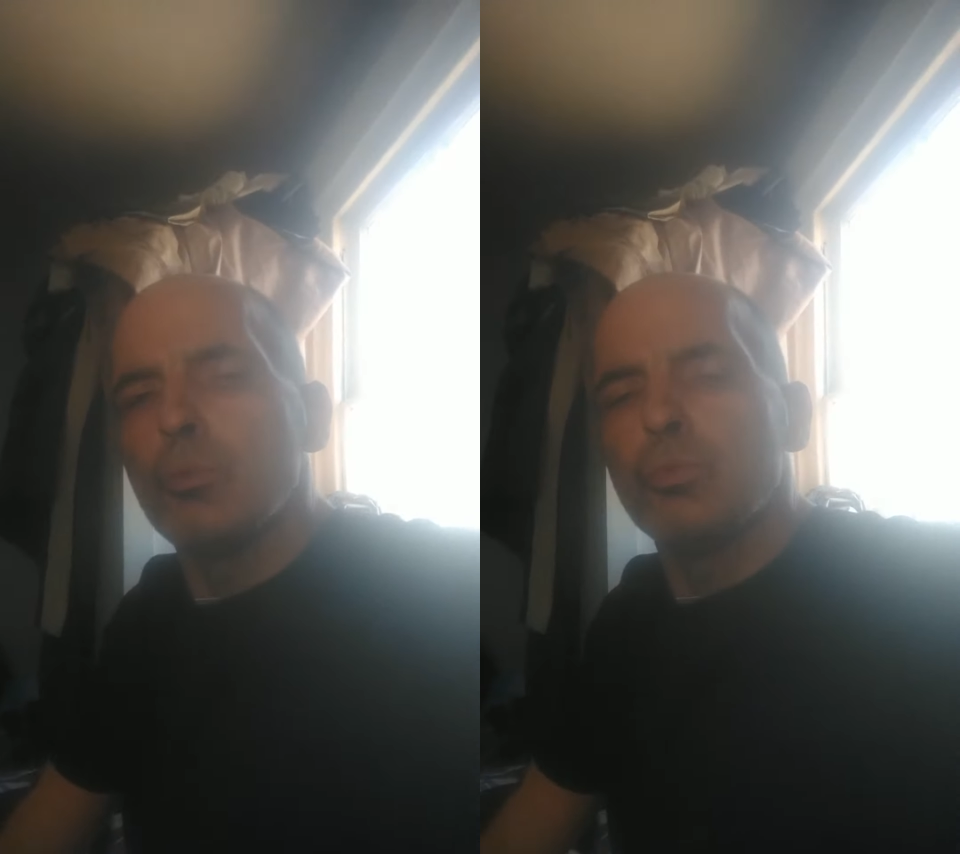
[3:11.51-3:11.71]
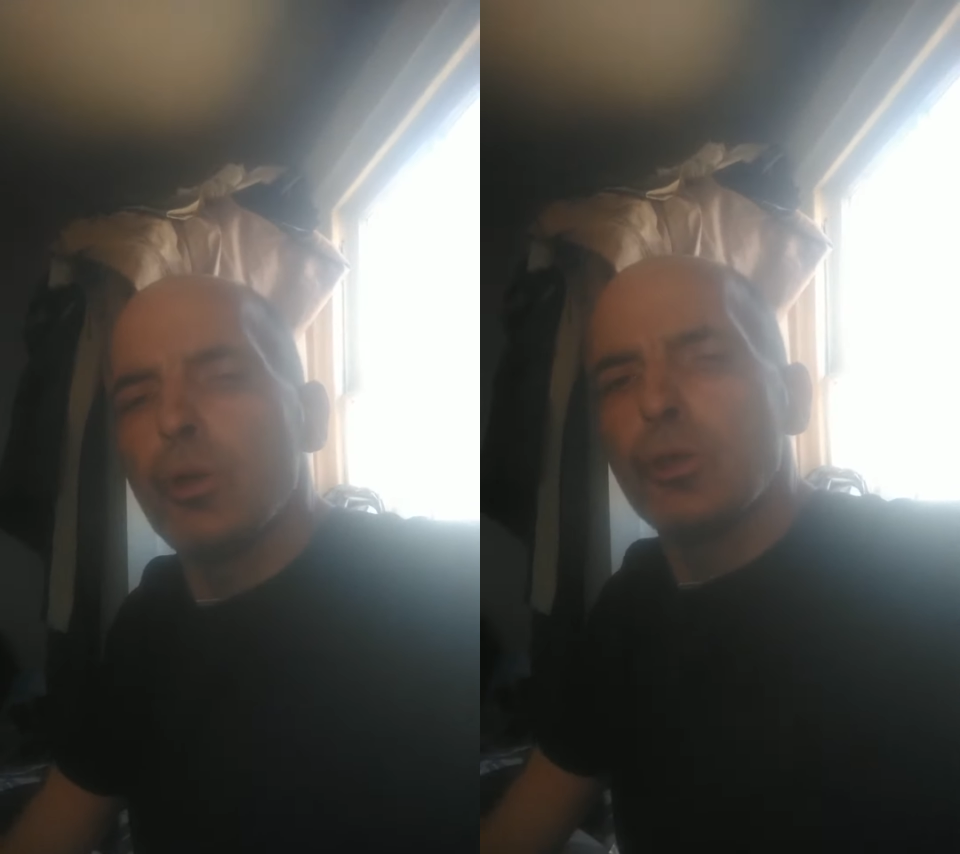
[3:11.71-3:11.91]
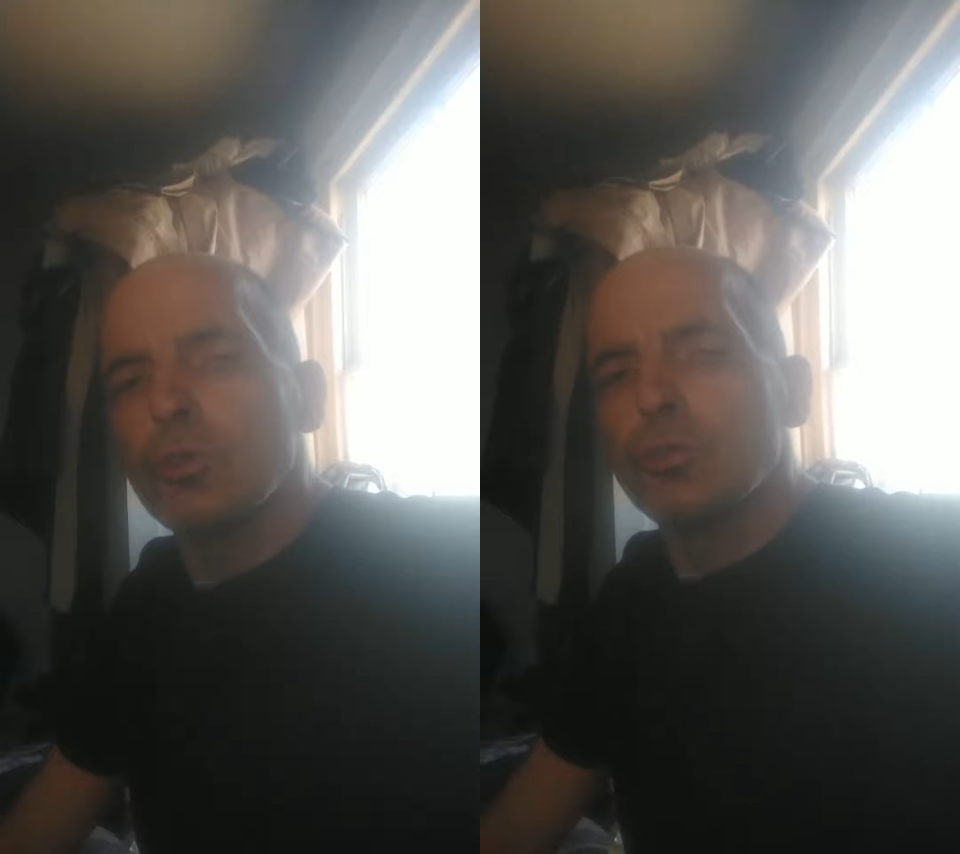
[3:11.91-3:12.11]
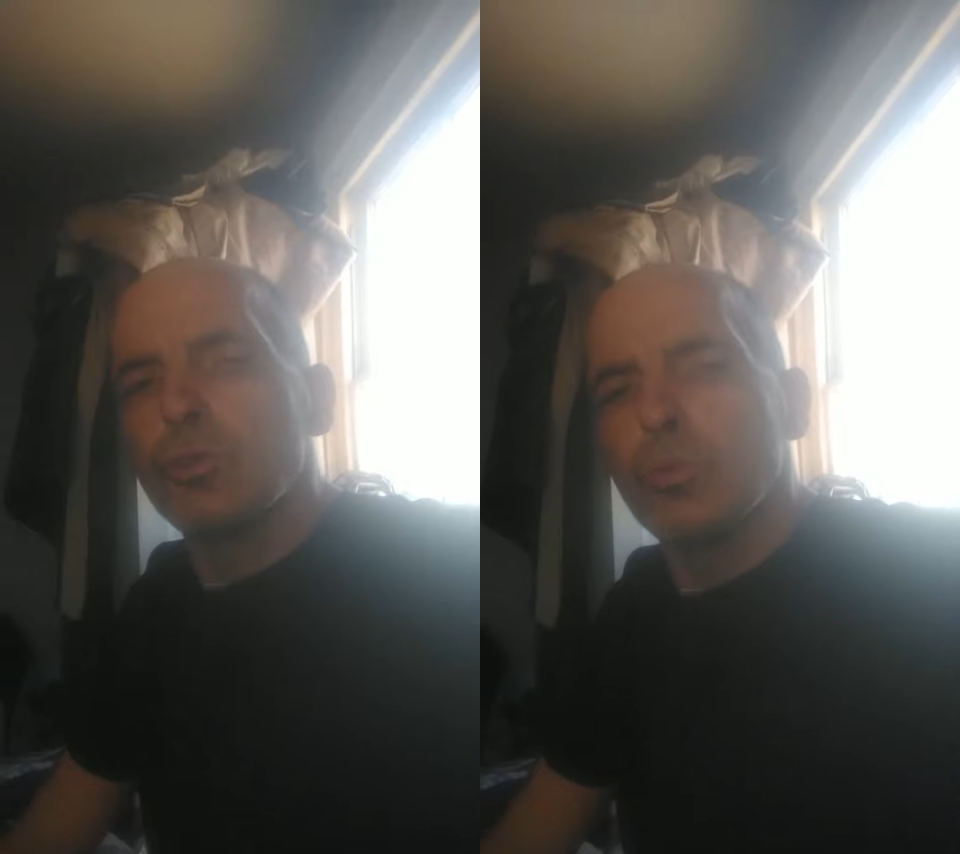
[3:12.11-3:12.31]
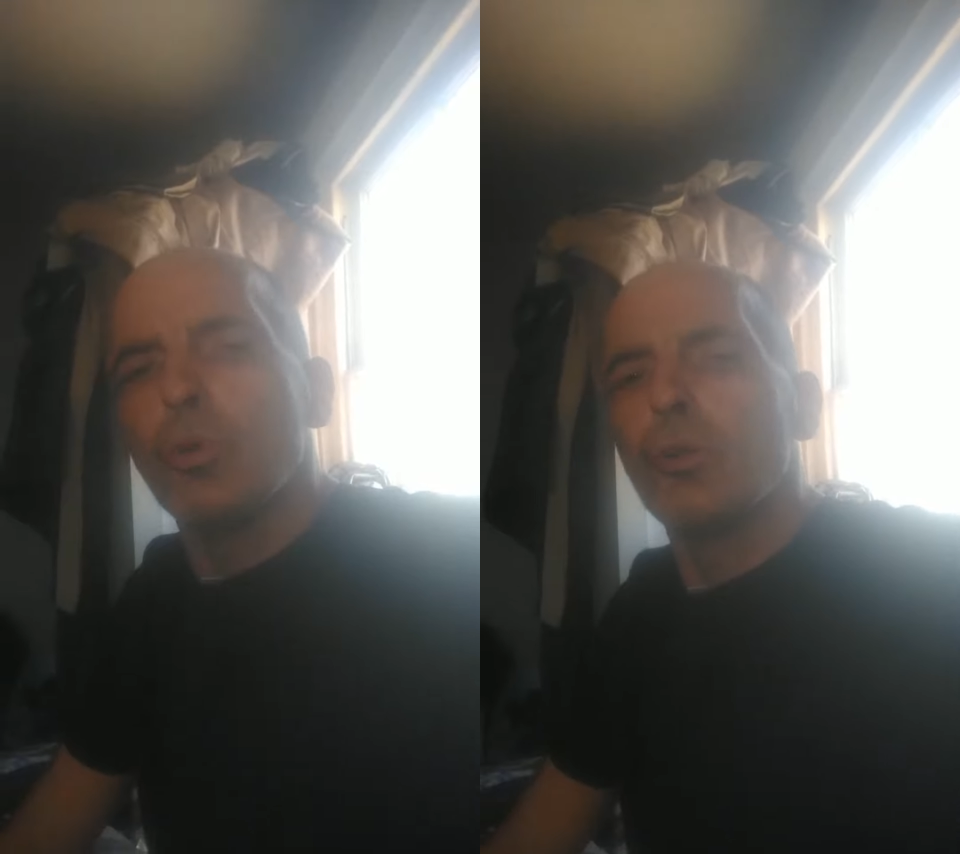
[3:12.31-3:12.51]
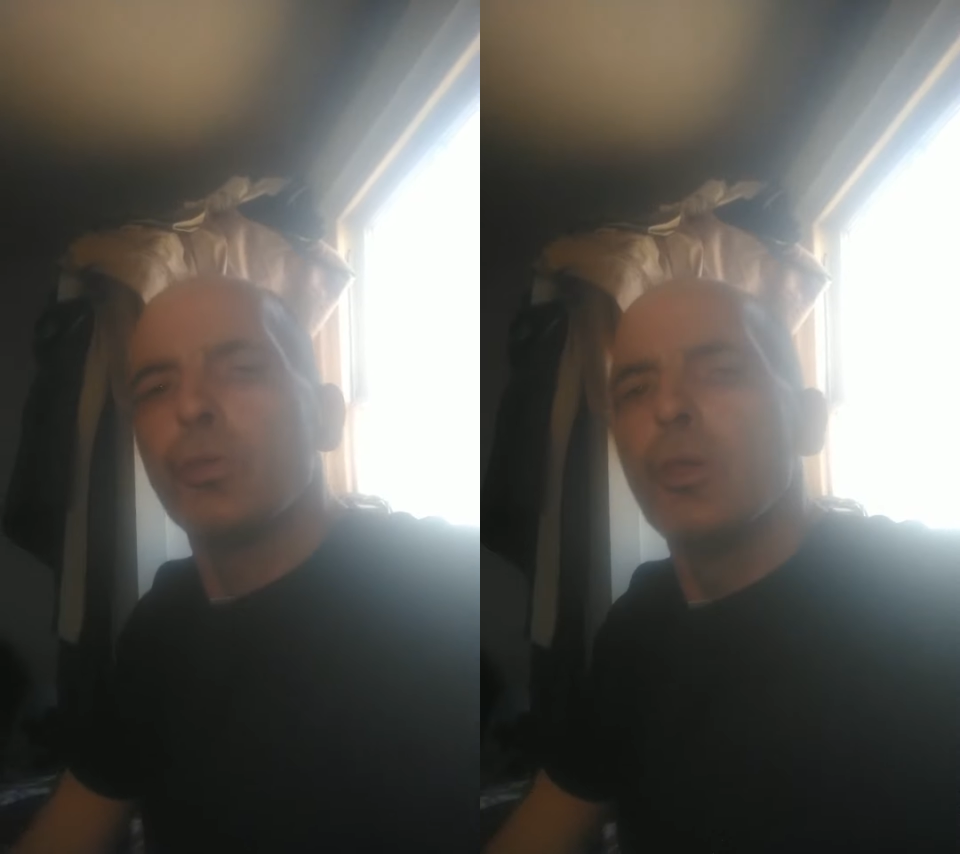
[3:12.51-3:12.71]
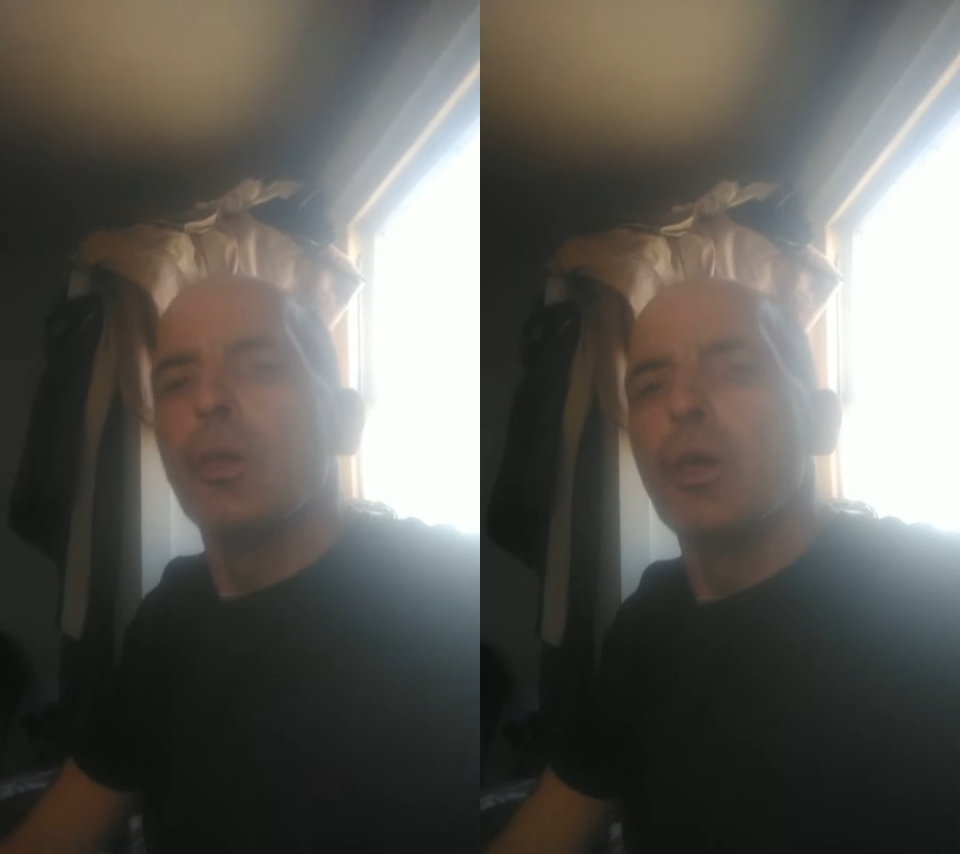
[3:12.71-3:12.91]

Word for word: and bread as you want.